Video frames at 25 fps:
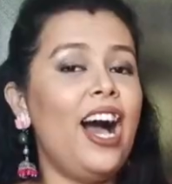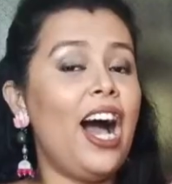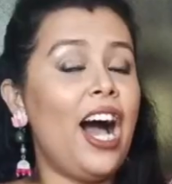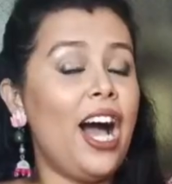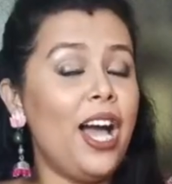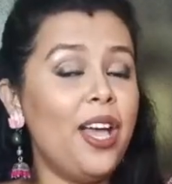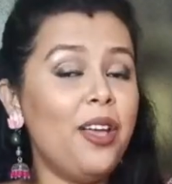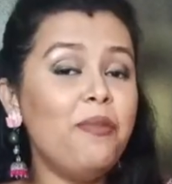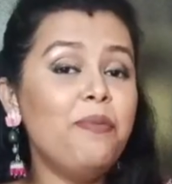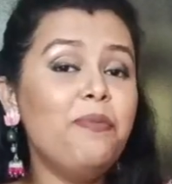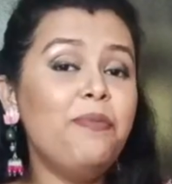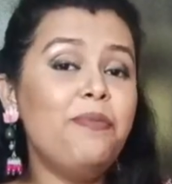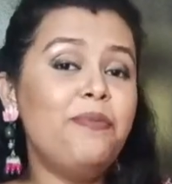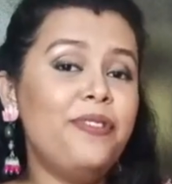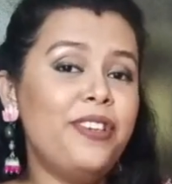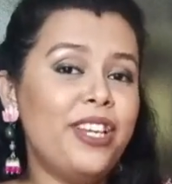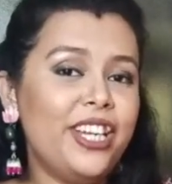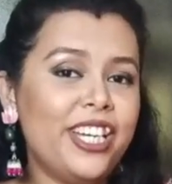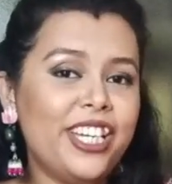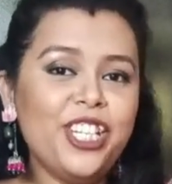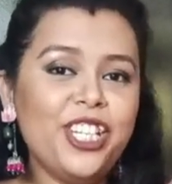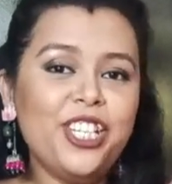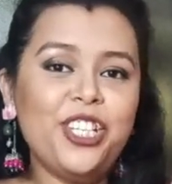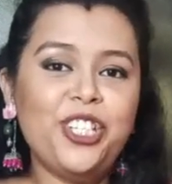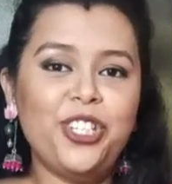I am
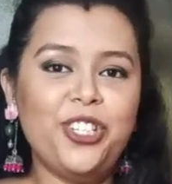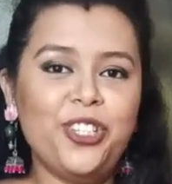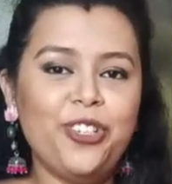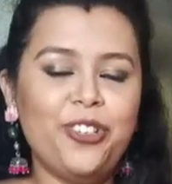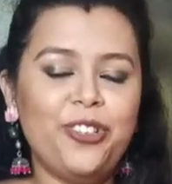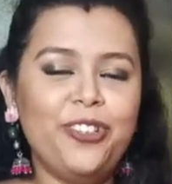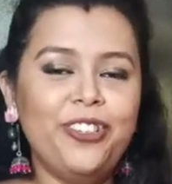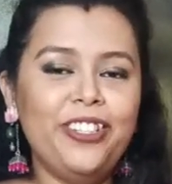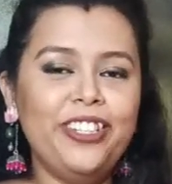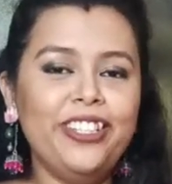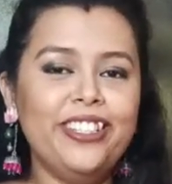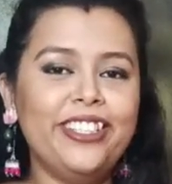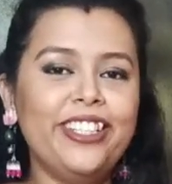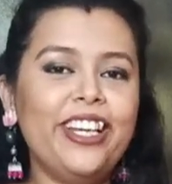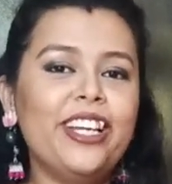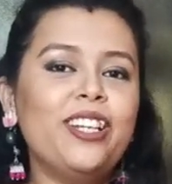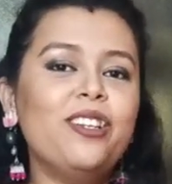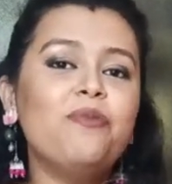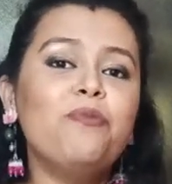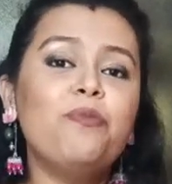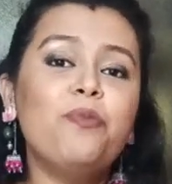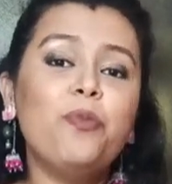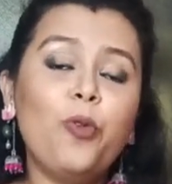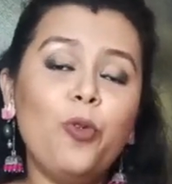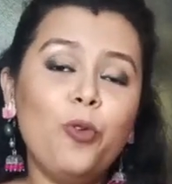pretty sure
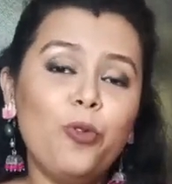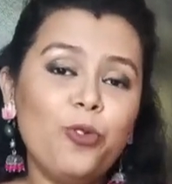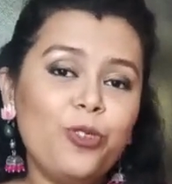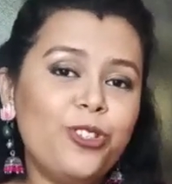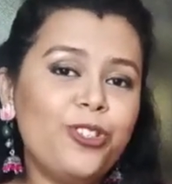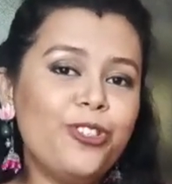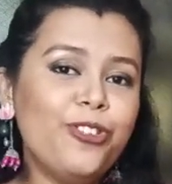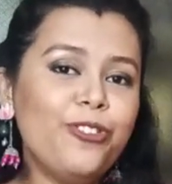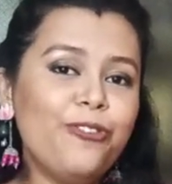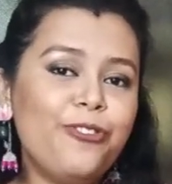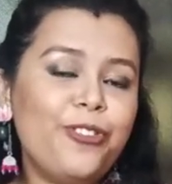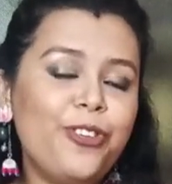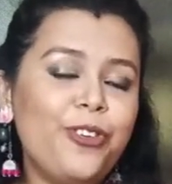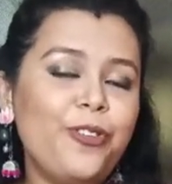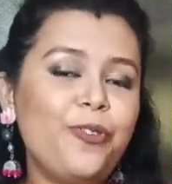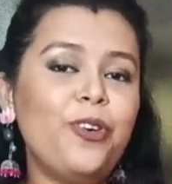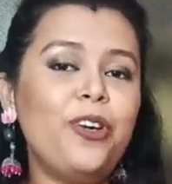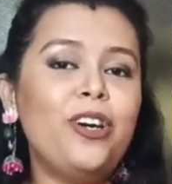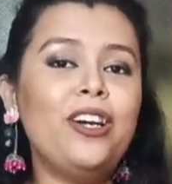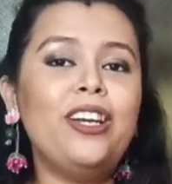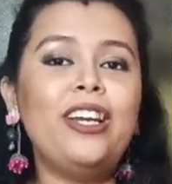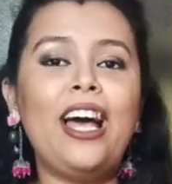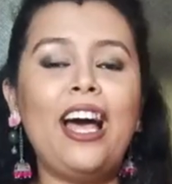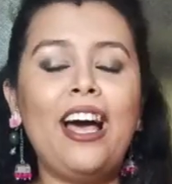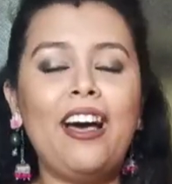that most of you
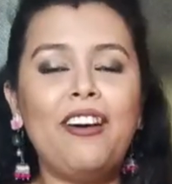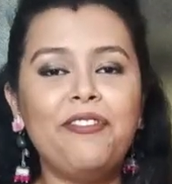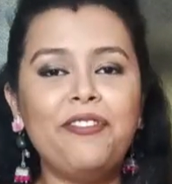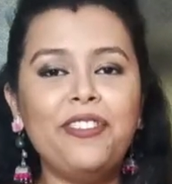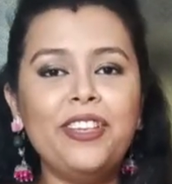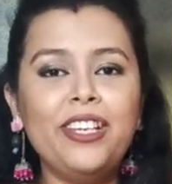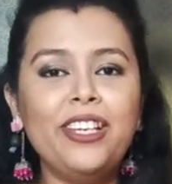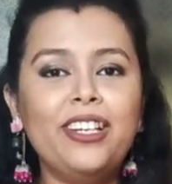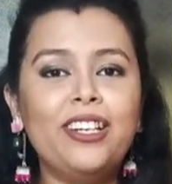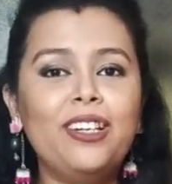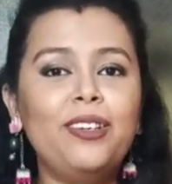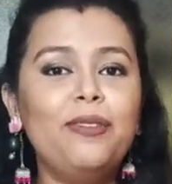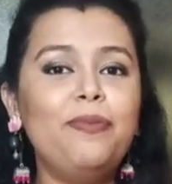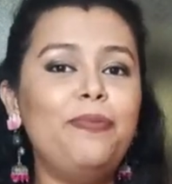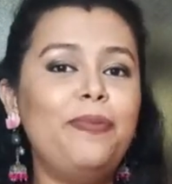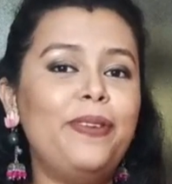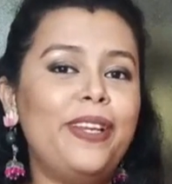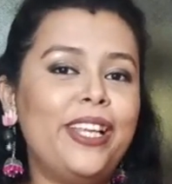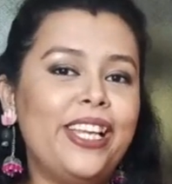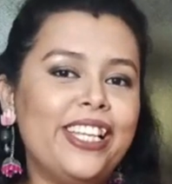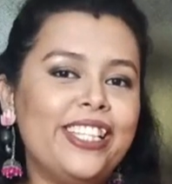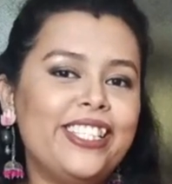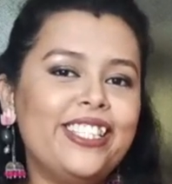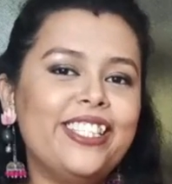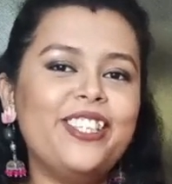are having a
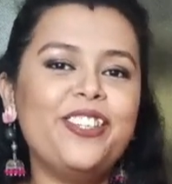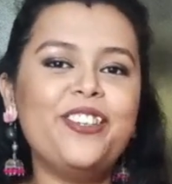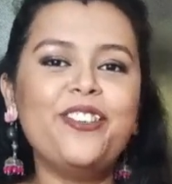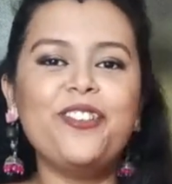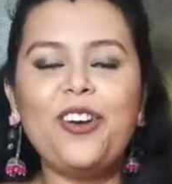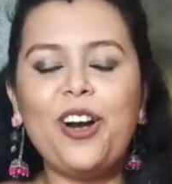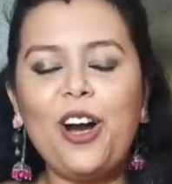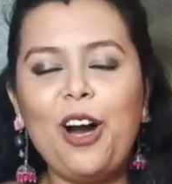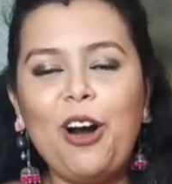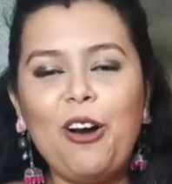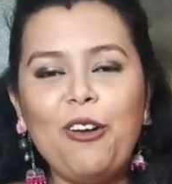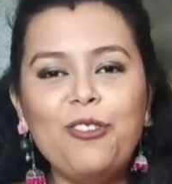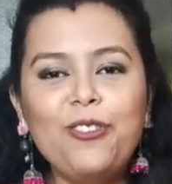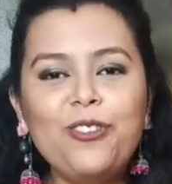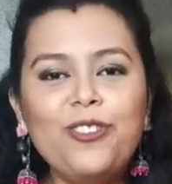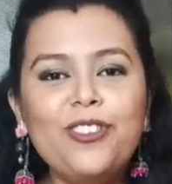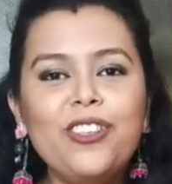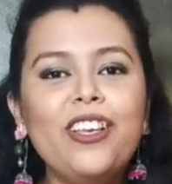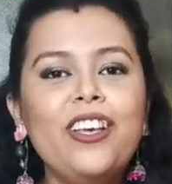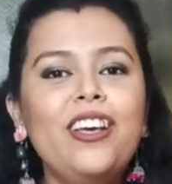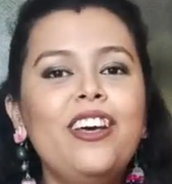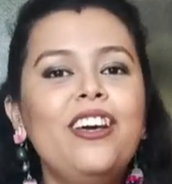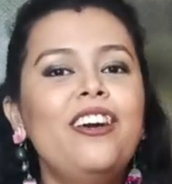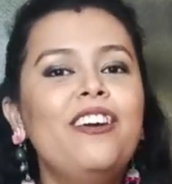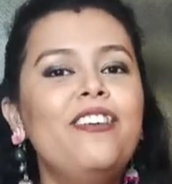place in your house
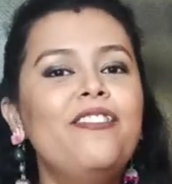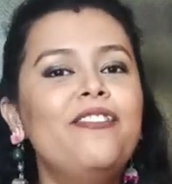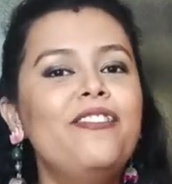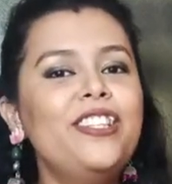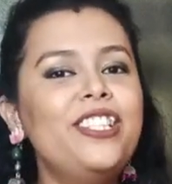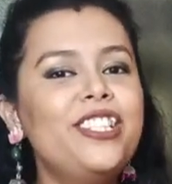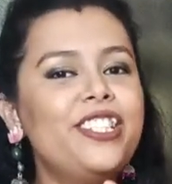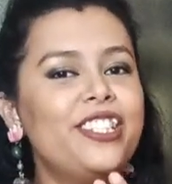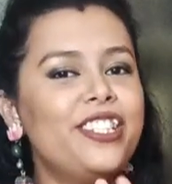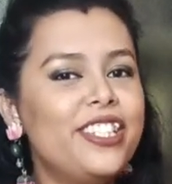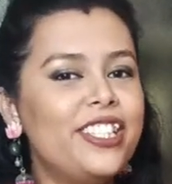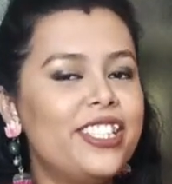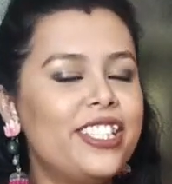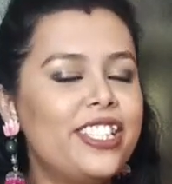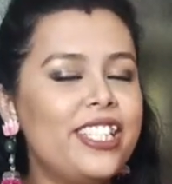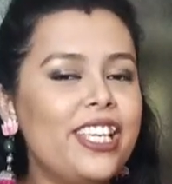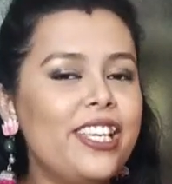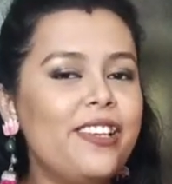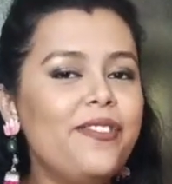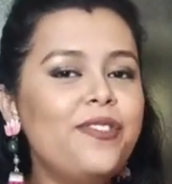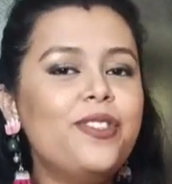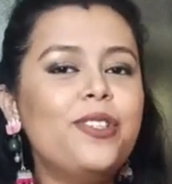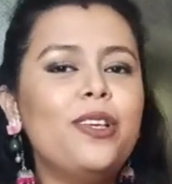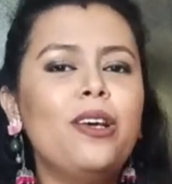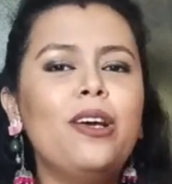which
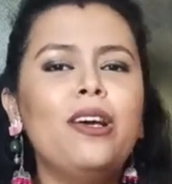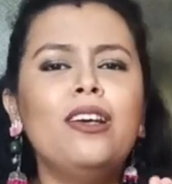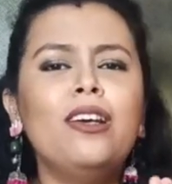receives